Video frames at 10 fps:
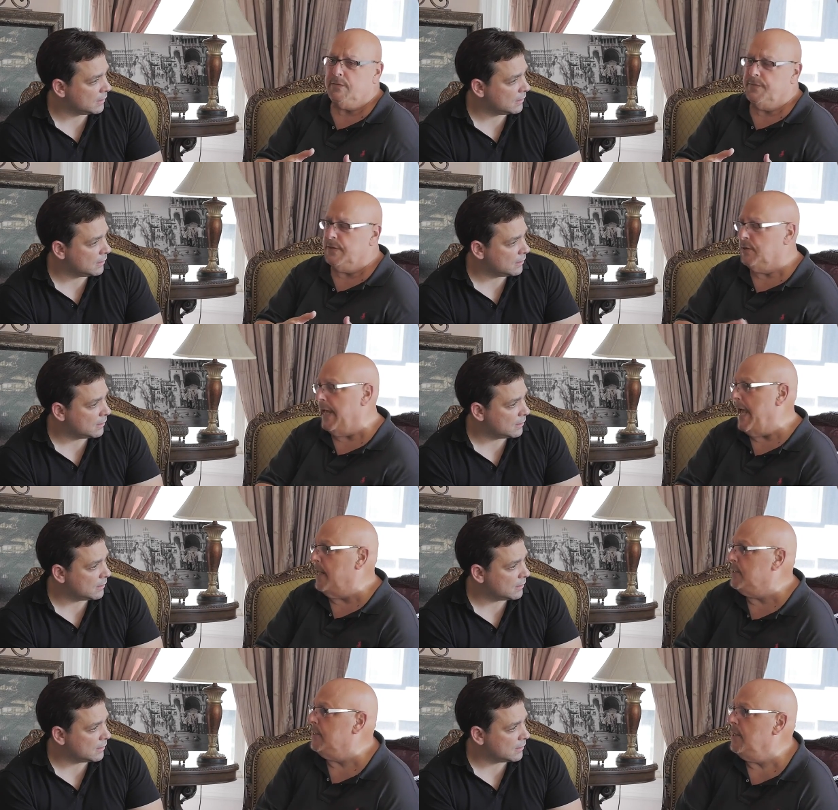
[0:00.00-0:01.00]
Speaker 1: for their
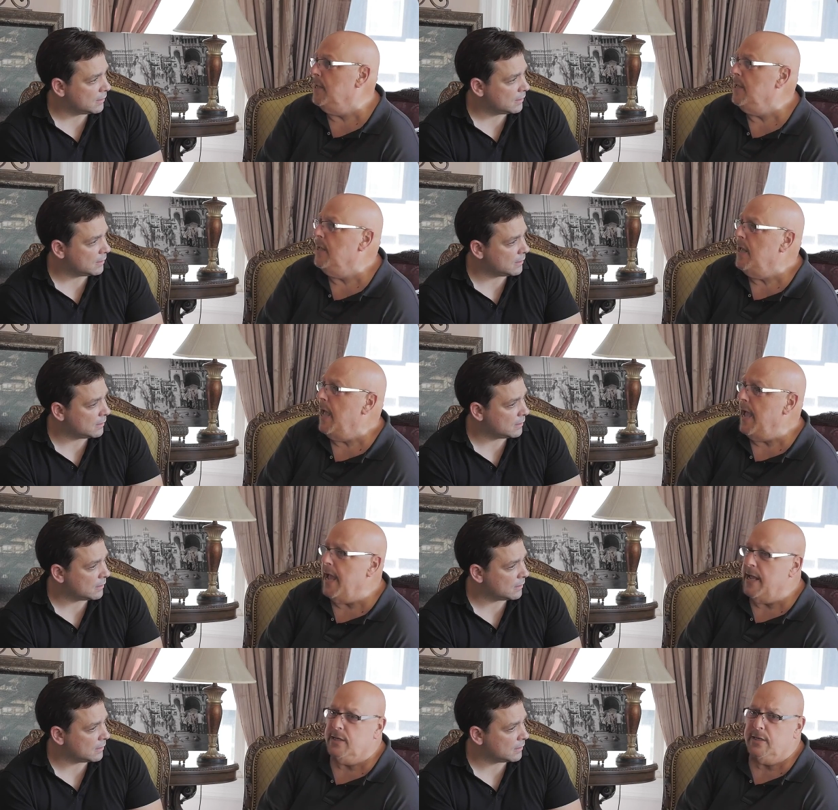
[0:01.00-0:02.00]
gas,
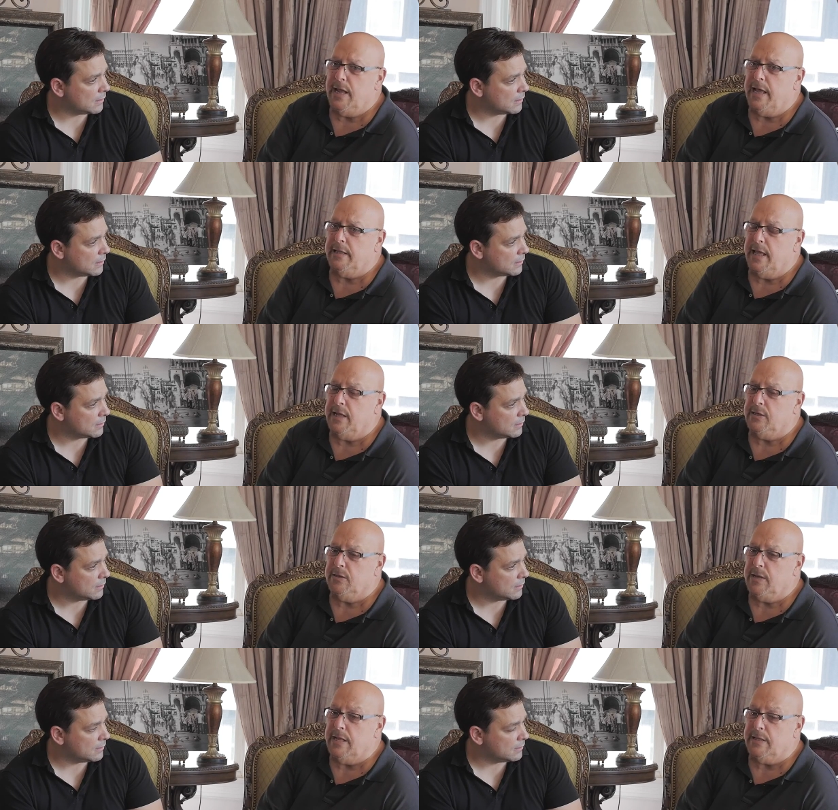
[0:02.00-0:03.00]
and and
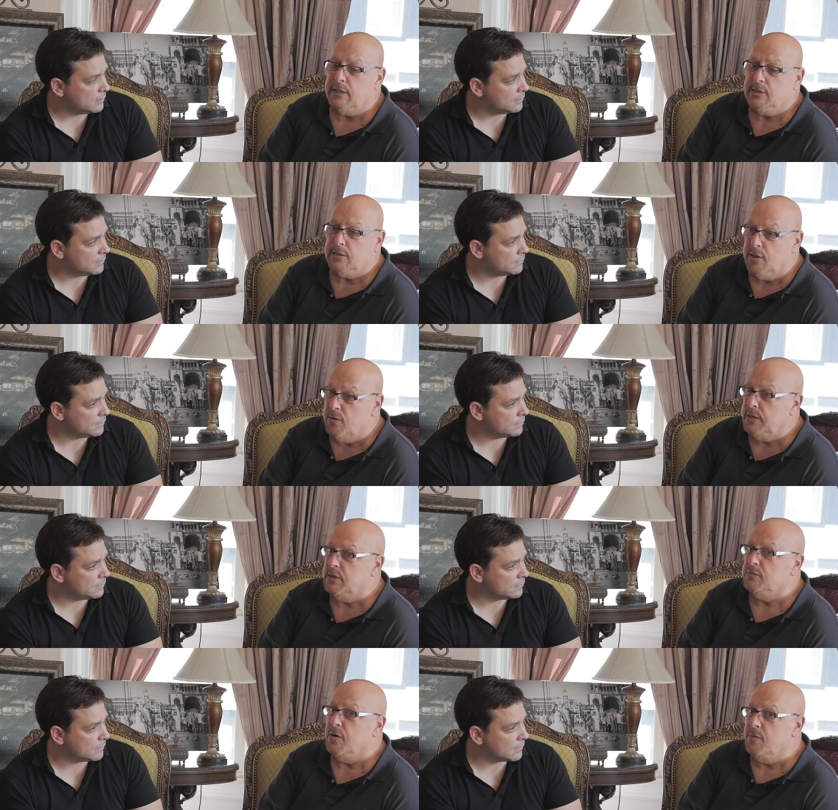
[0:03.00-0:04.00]
then and then slowly
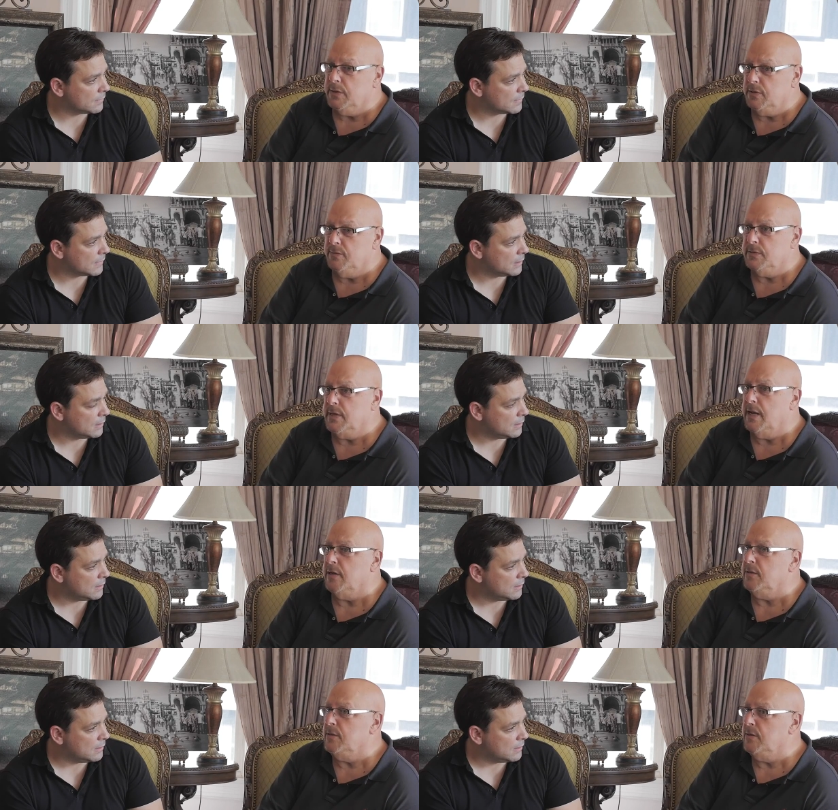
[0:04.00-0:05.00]
grow into a
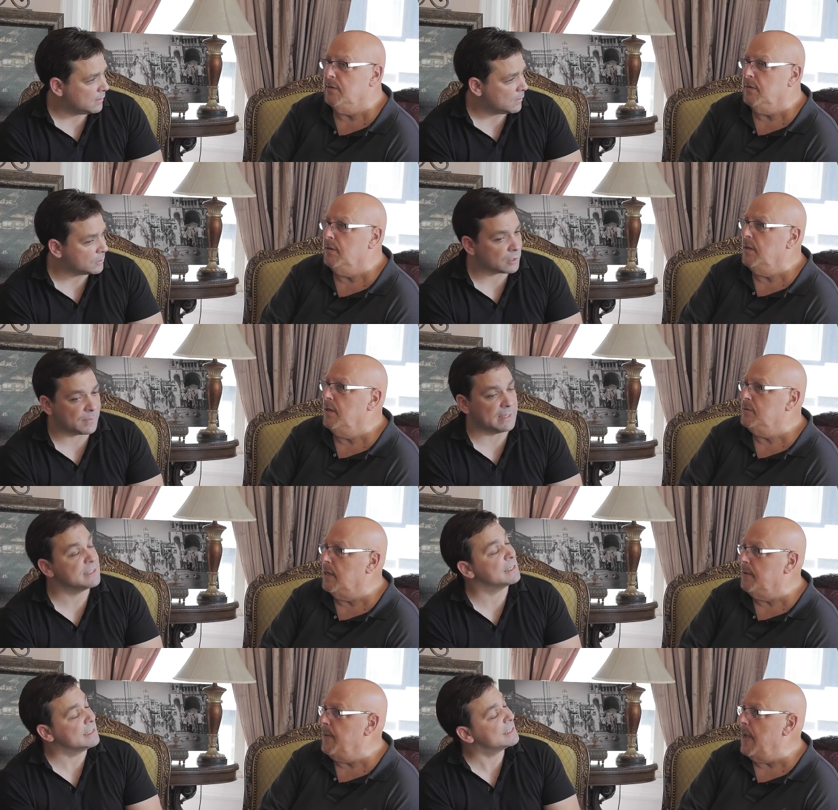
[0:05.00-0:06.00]
second. Or start them out
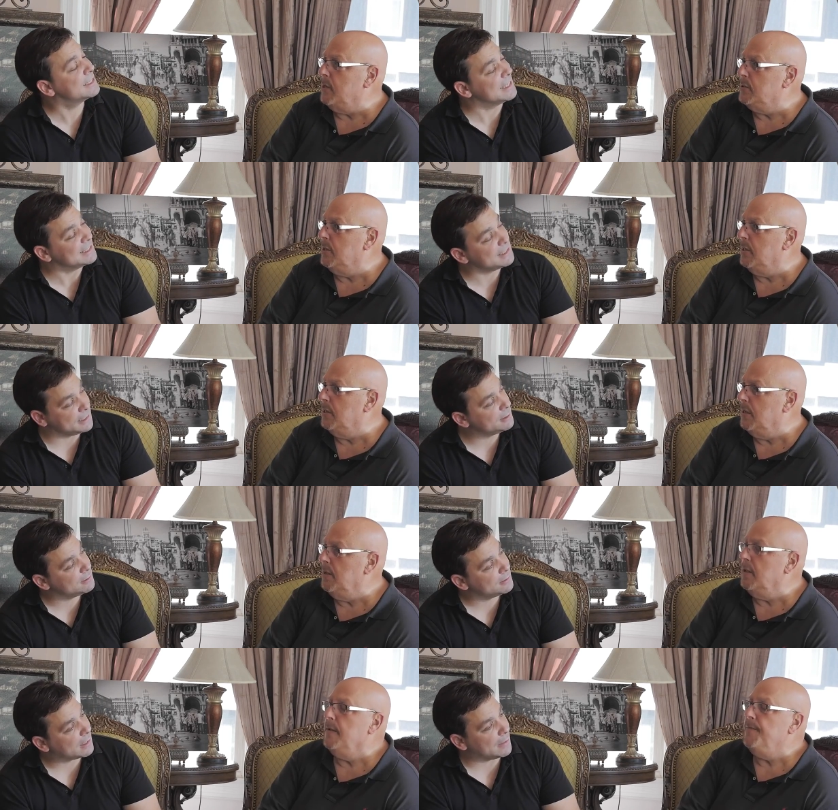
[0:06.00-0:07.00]
as an package.
Speaker 2: assistant
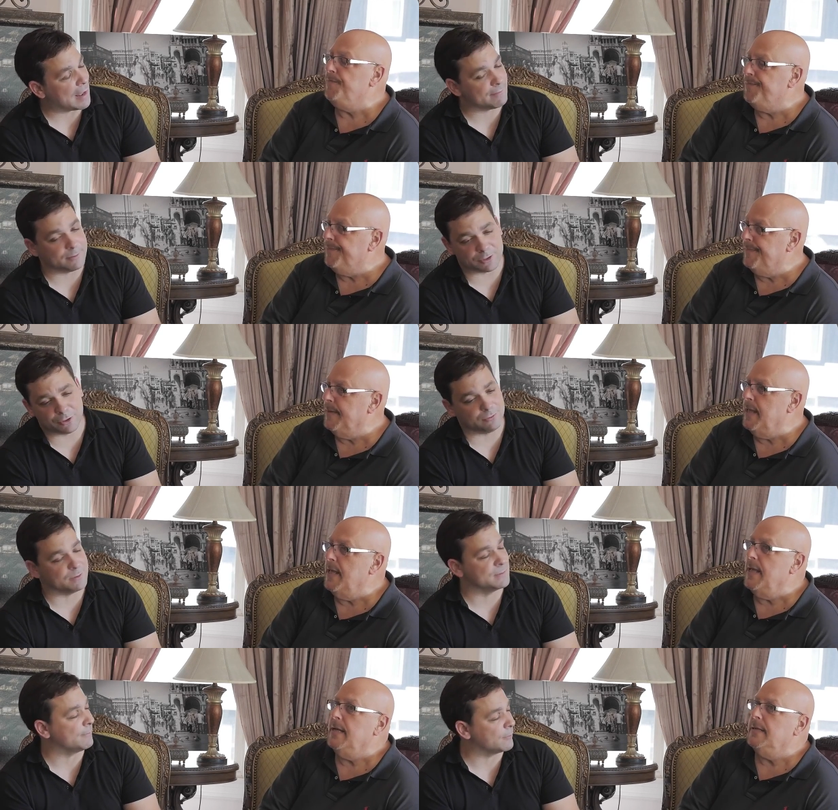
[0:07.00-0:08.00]
and have them just shoot
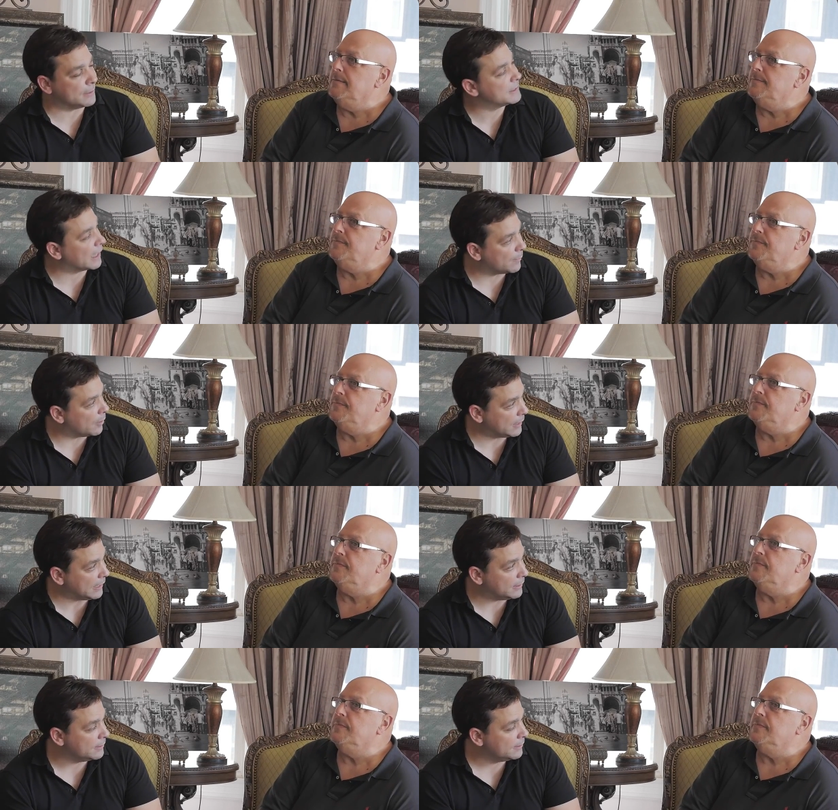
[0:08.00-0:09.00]
some stuff during the
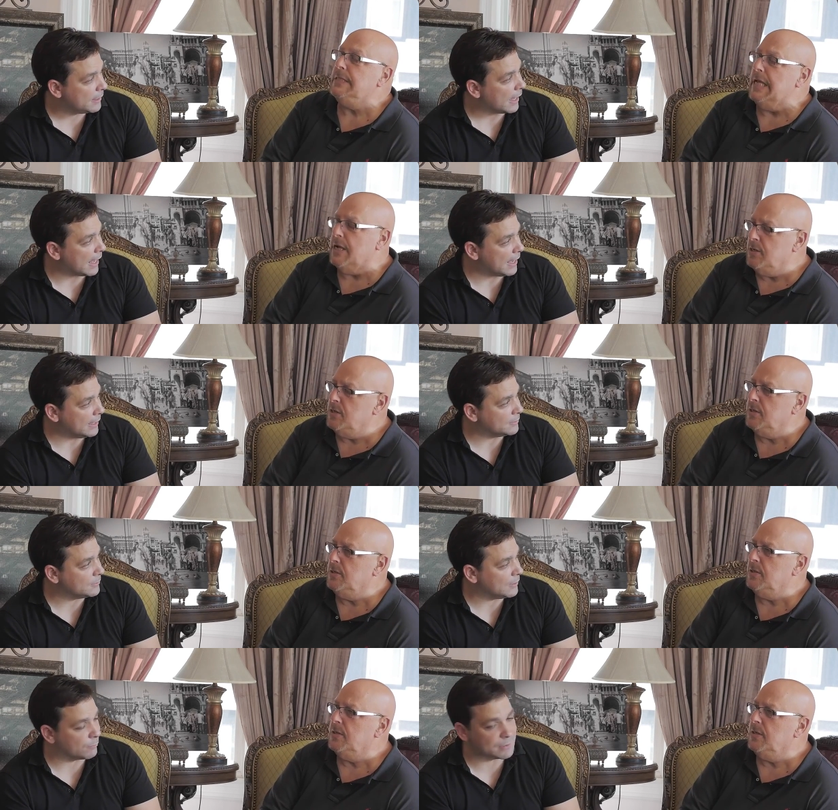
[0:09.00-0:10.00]
ceremony yeah. and
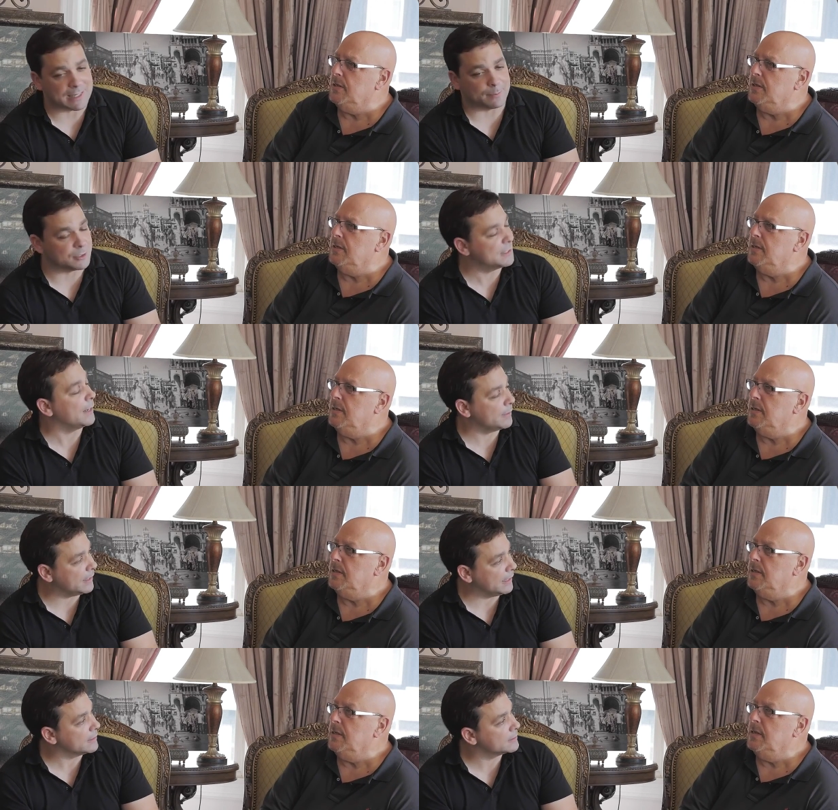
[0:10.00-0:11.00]
you know reception type of
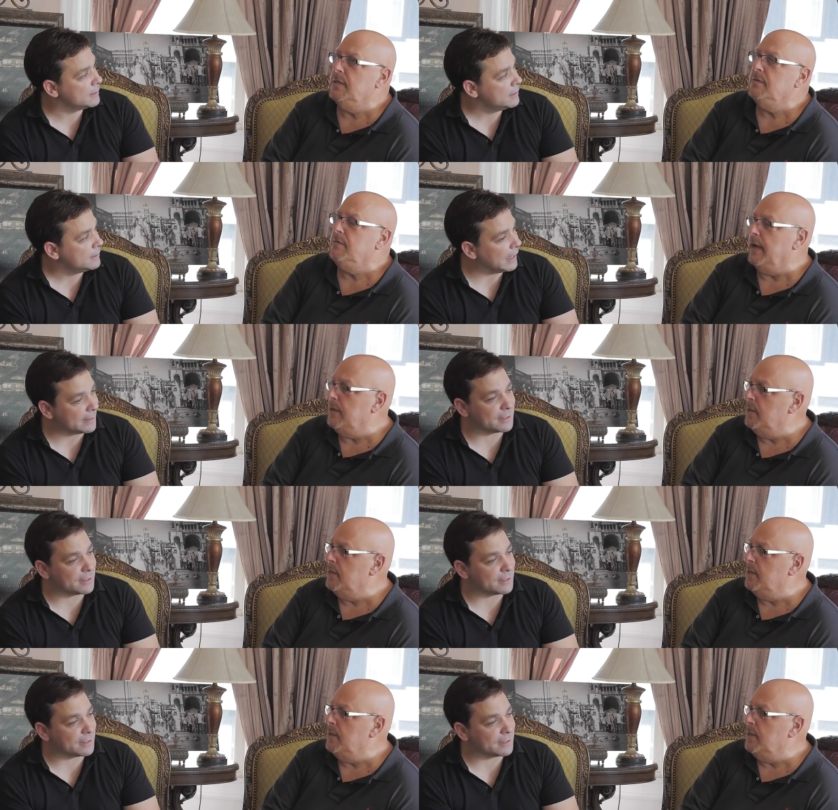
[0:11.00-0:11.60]
things. Right. Not the